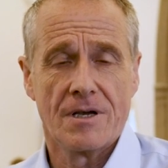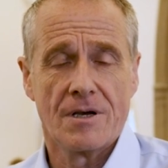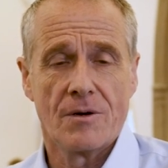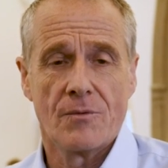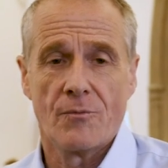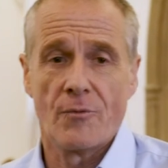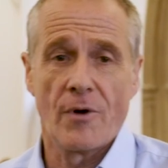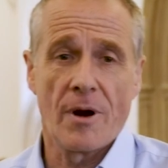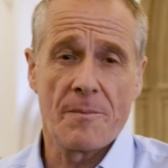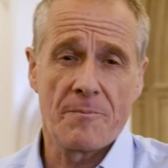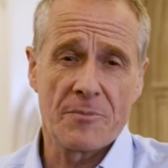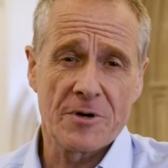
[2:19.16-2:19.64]

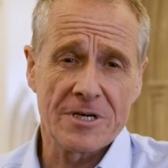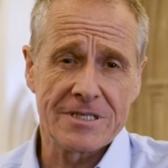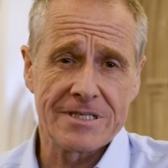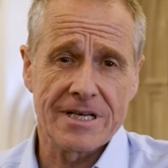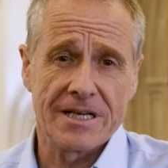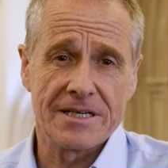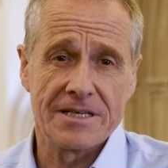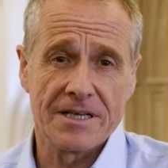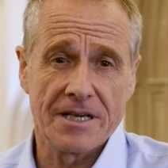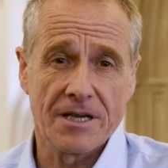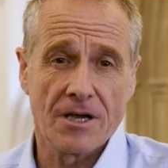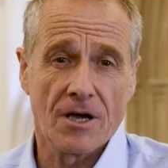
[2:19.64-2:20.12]

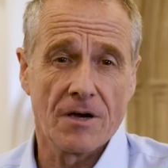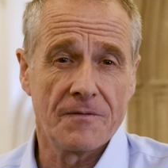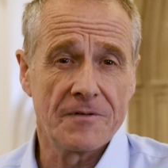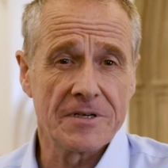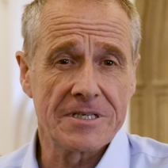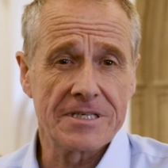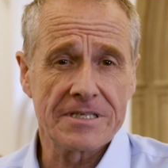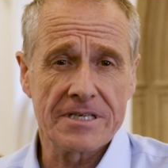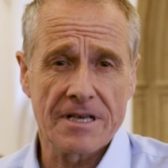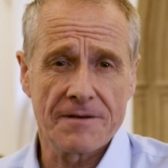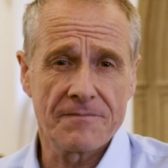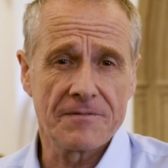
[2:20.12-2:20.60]
representing over
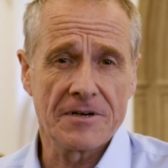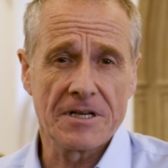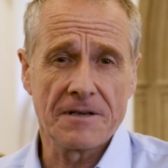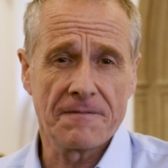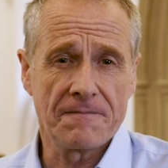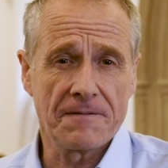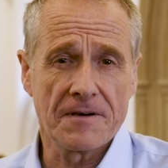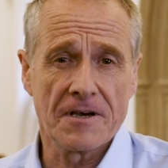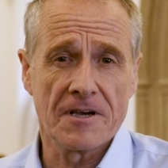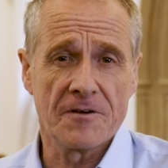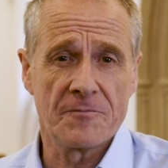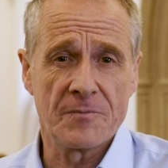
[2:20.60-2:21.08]

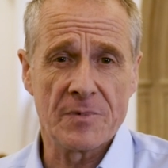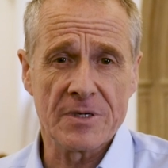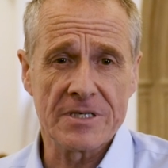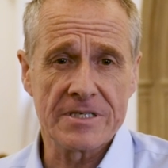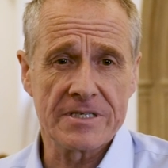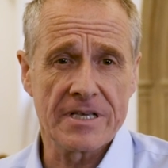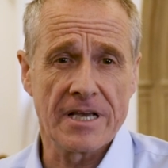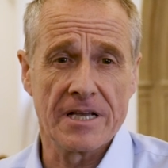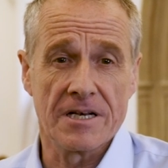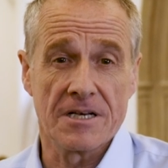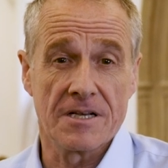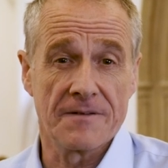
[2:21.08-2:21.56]

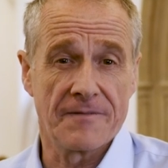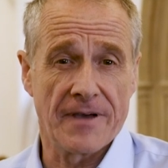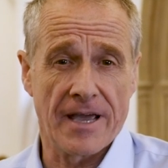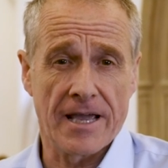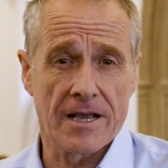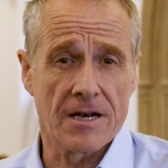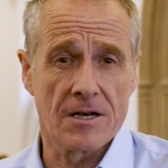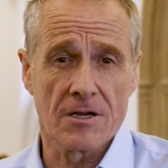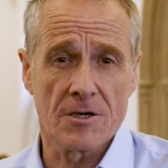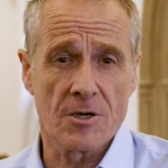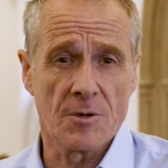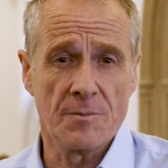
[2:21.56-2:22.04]
75% of
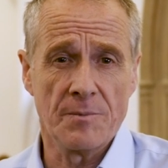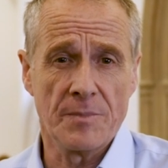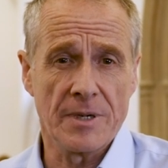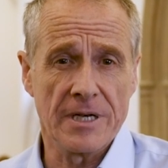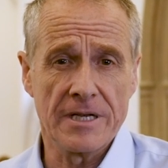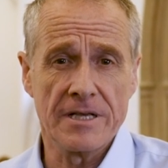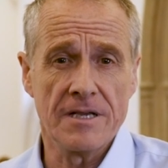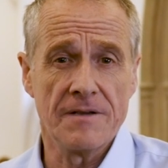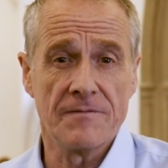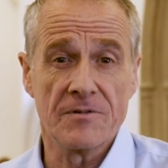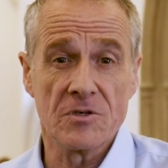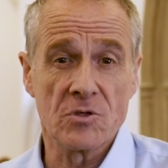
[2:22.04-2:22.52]
Anglican
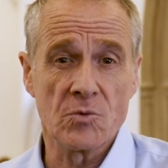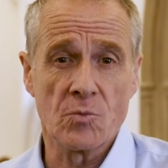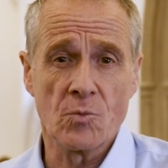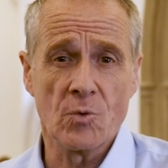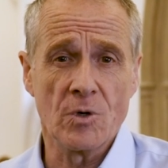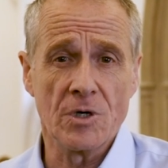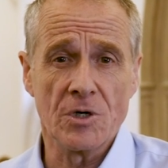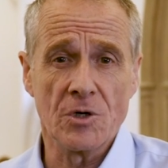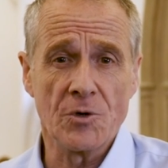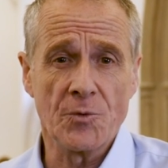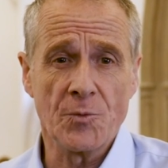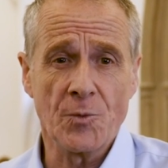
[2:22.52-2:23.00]
believers
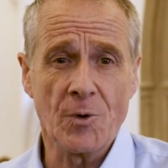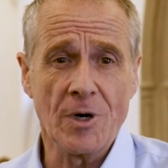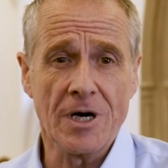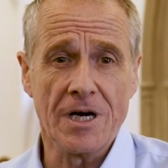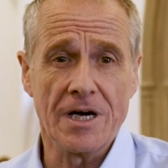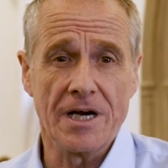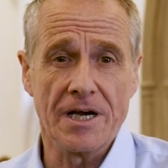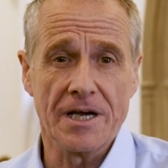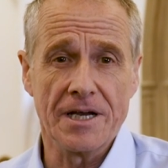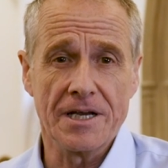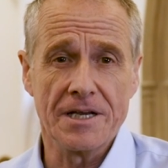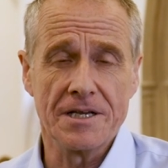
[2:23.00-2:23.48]

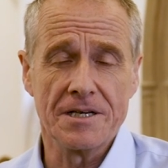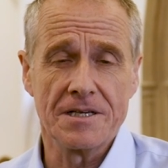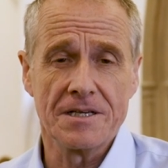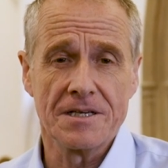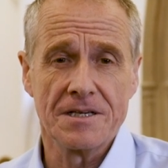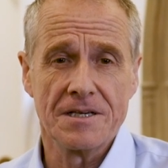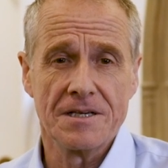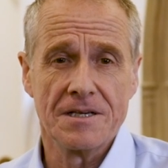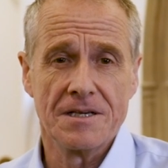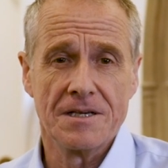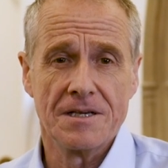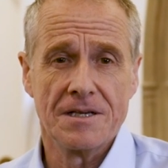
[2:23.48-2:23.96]
worldwide,
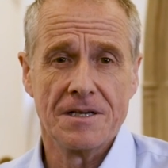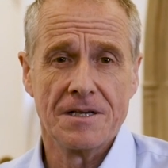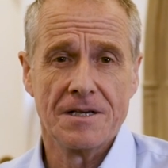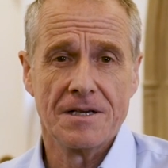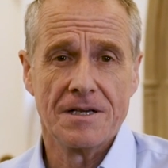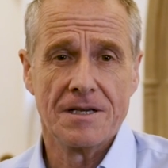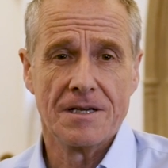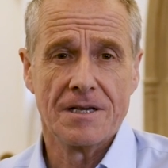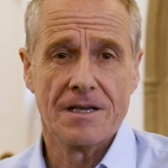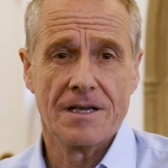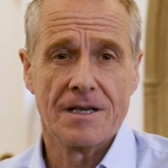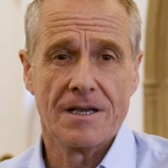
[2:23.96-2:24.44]

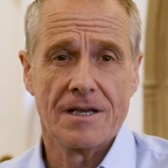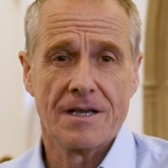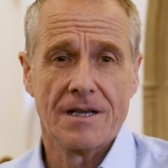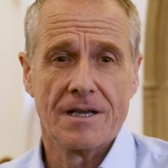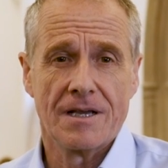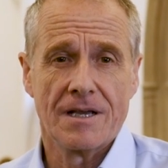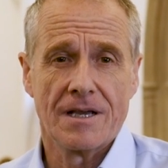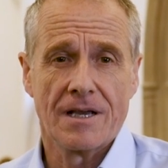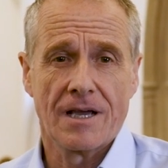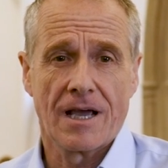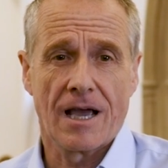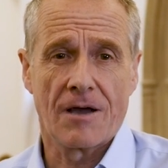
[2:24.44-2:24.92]

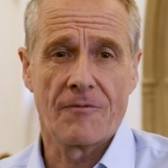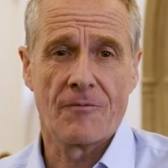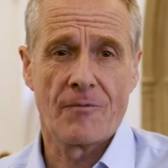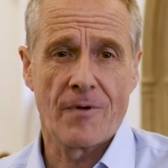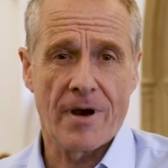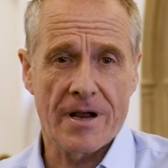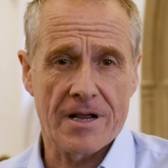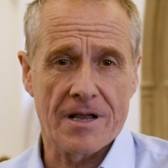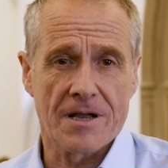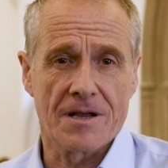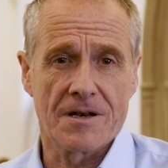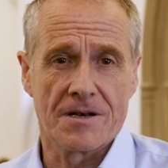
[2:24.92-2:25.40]
have
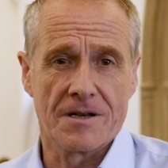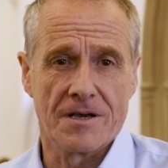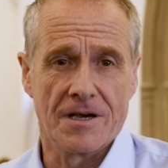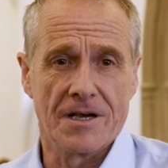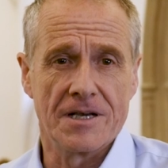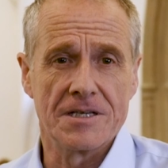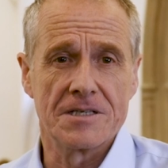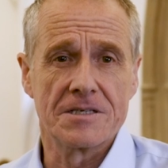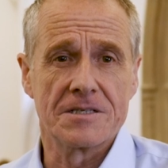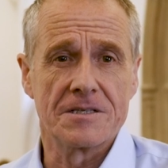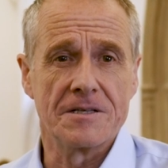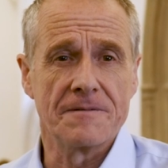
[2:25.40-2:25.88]

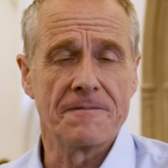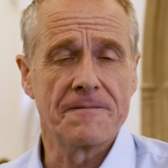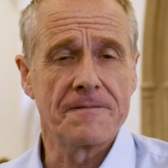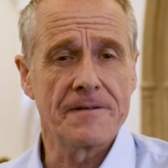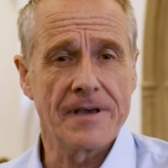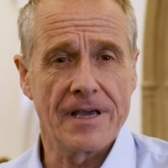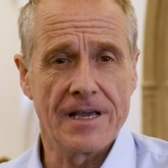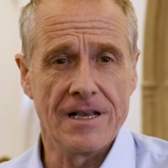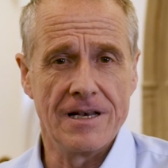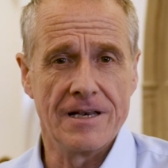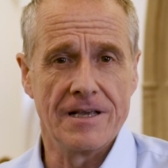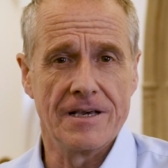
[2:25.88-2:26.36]
recognised the
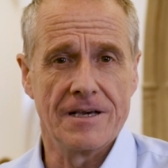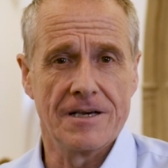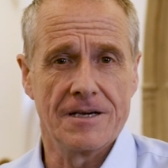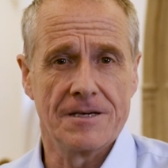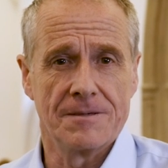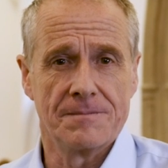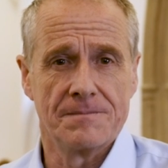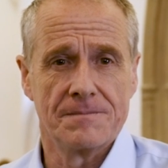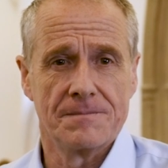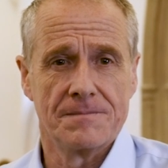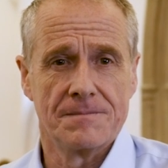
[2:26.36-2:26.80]
failure.